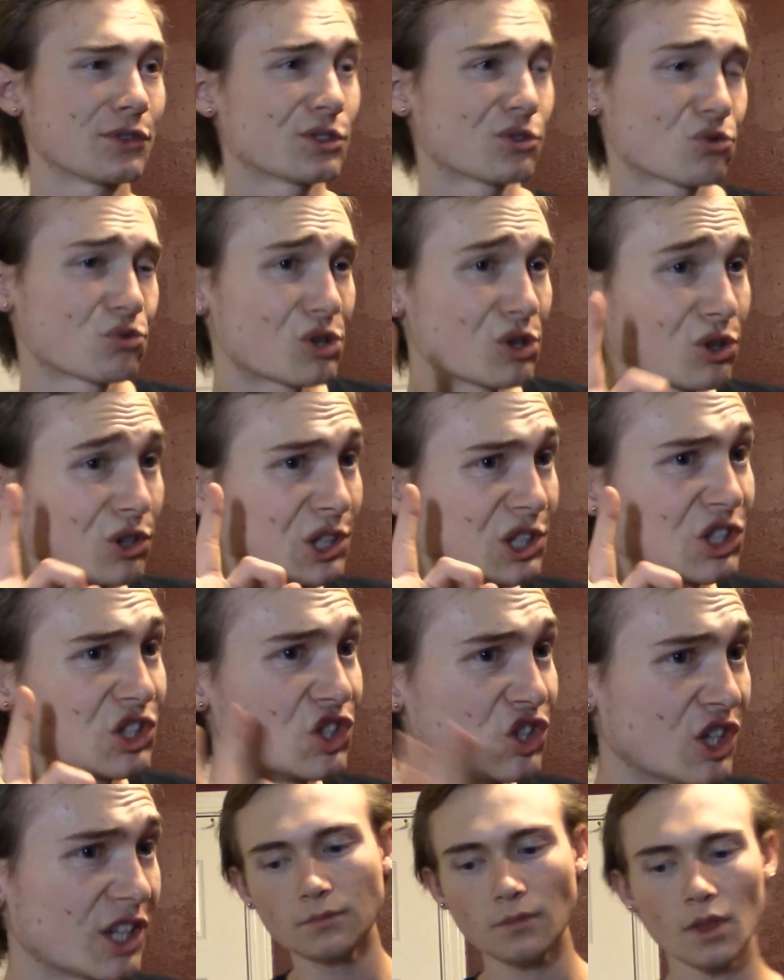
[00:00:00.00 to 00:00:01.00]
real
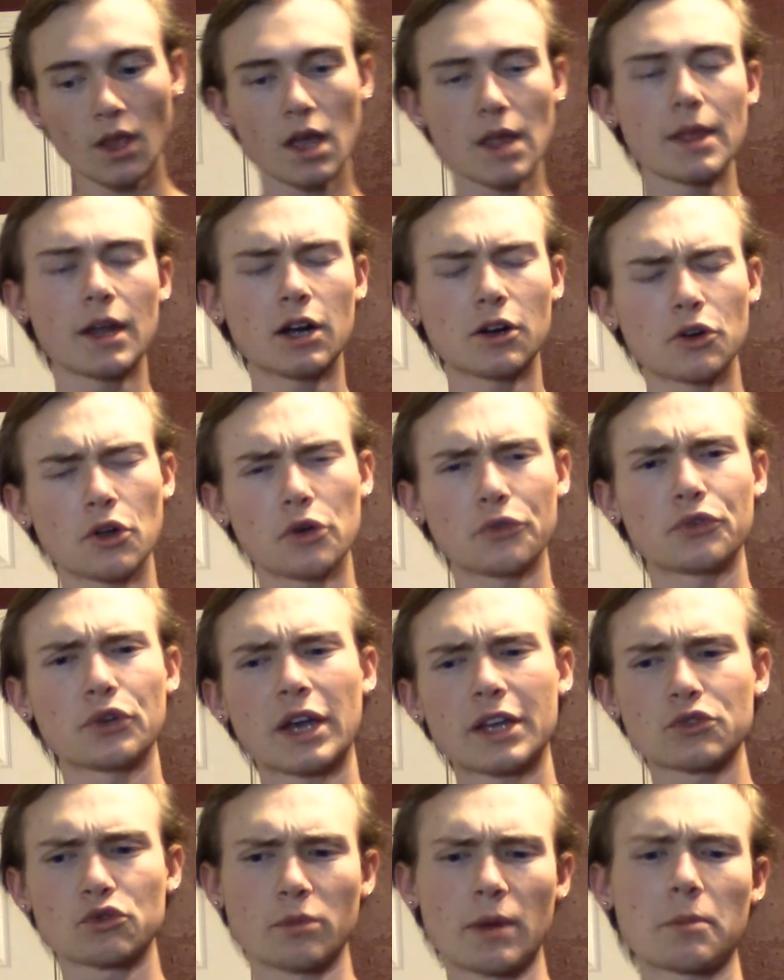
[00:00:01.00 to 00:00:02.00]
legit. And then I don't know if you
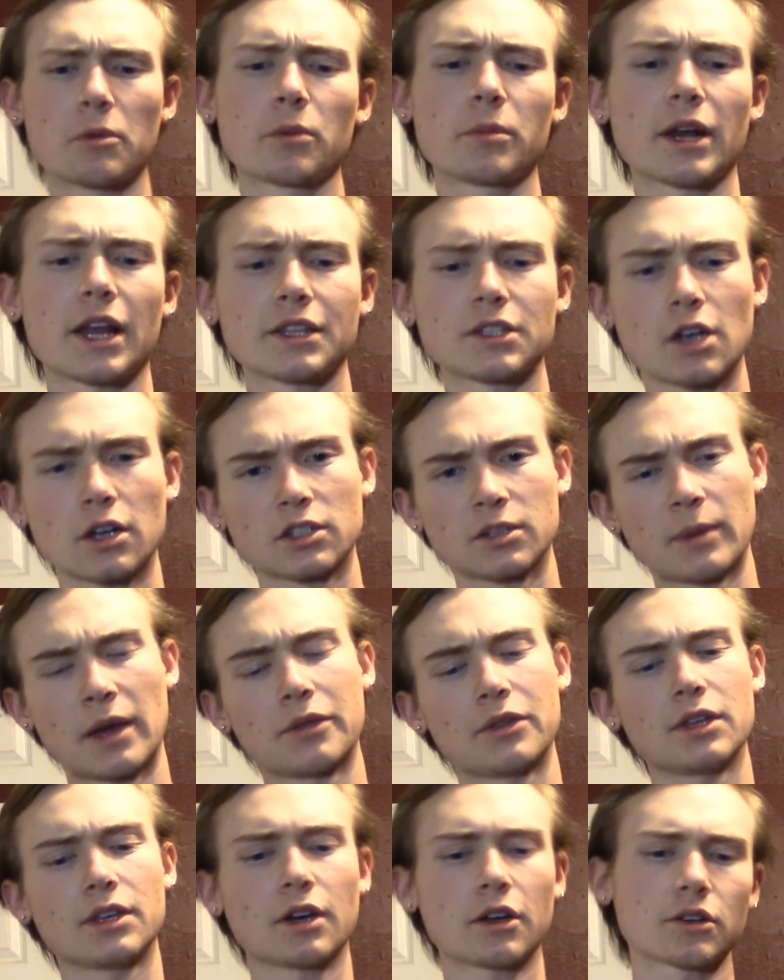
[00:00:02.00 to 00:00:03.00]
guys remember, but I talked about
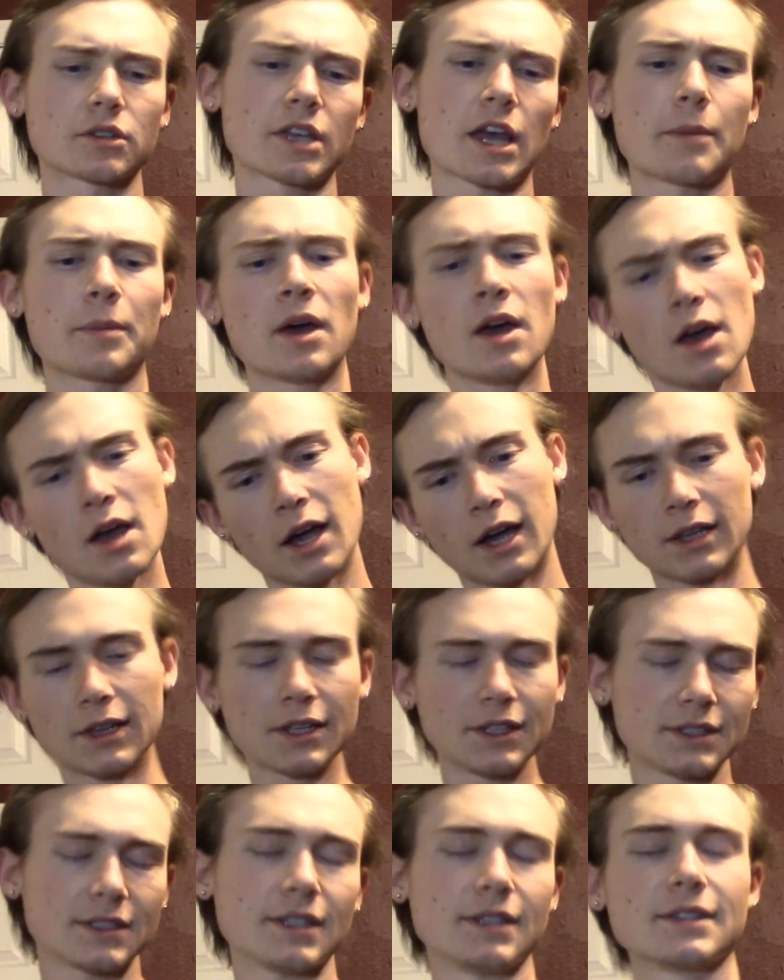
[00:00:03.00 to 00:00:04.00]
the CutterTap
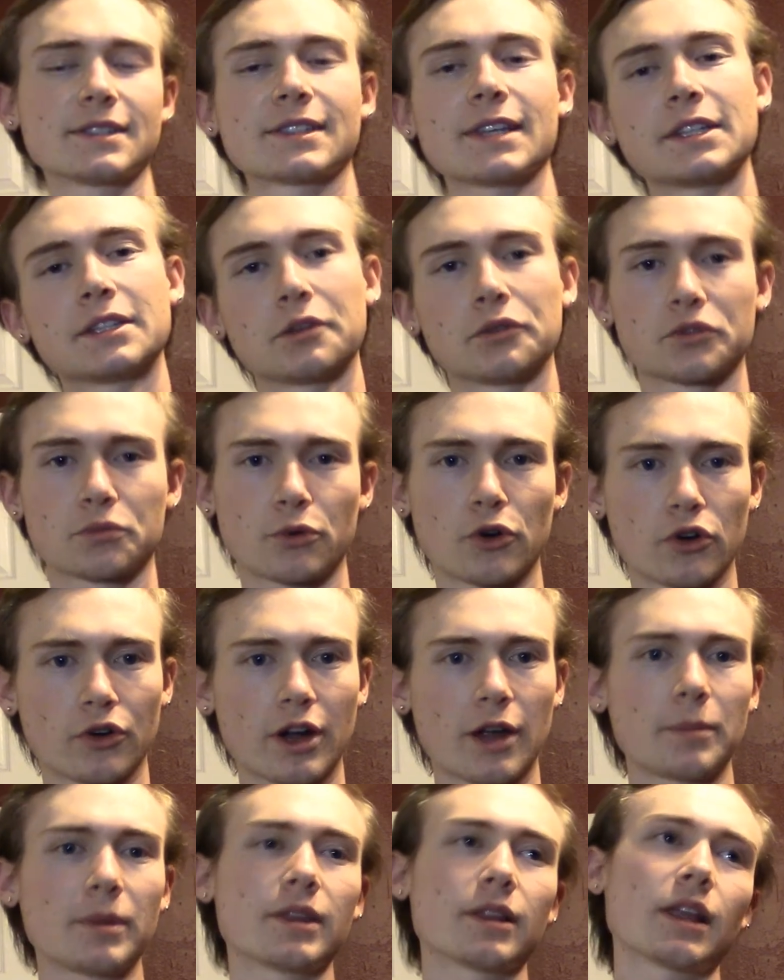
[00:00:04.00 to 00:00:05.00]
Elite Incentives
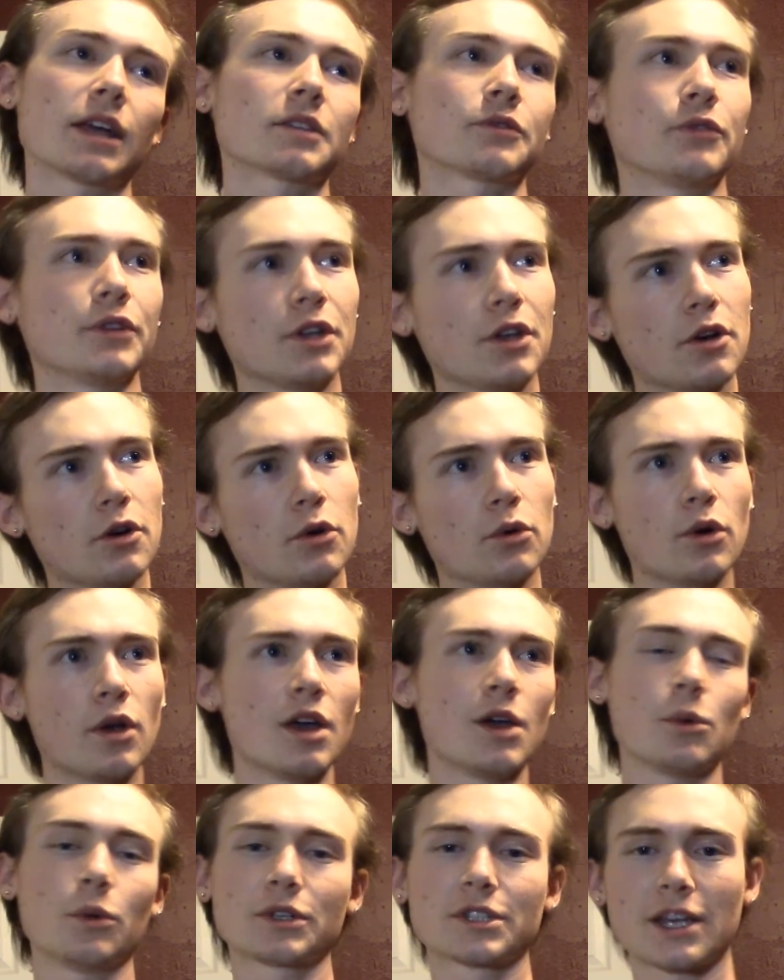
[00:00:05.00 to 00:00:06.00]
program in the last video,
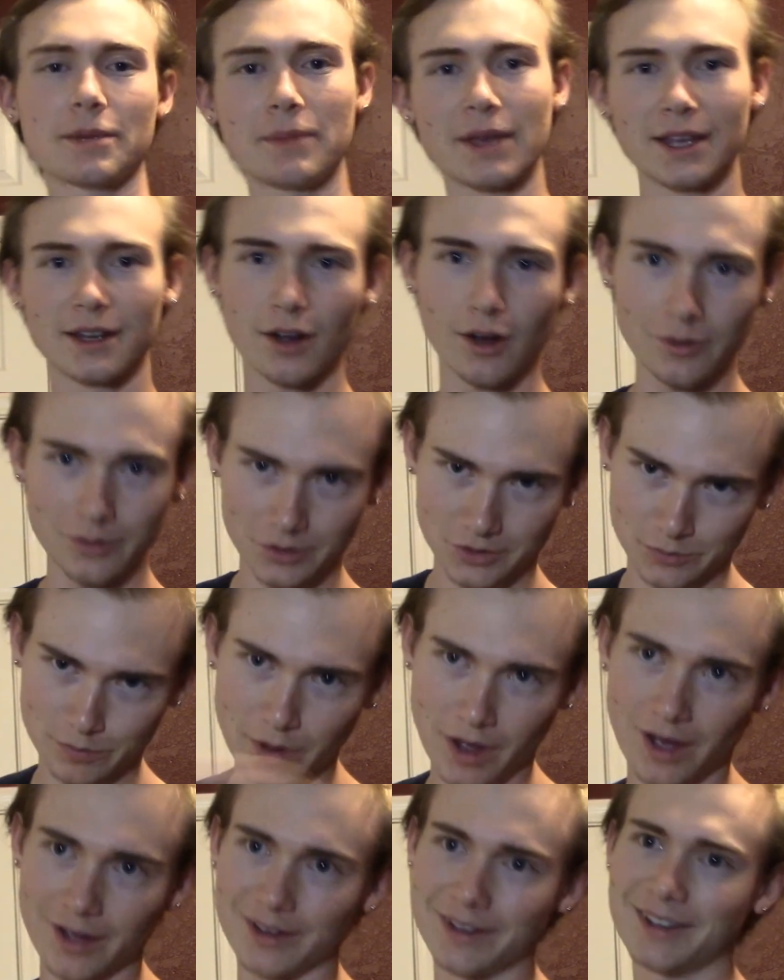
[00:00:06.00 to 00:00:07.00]
which I made on the
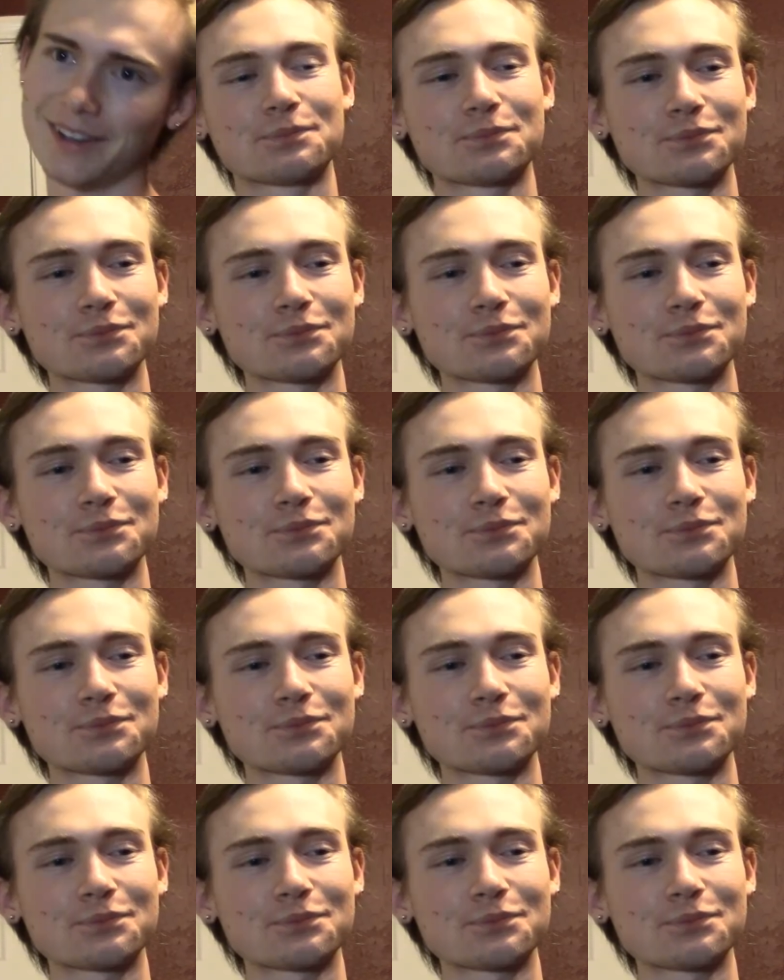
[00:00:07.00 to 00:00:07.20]
spot.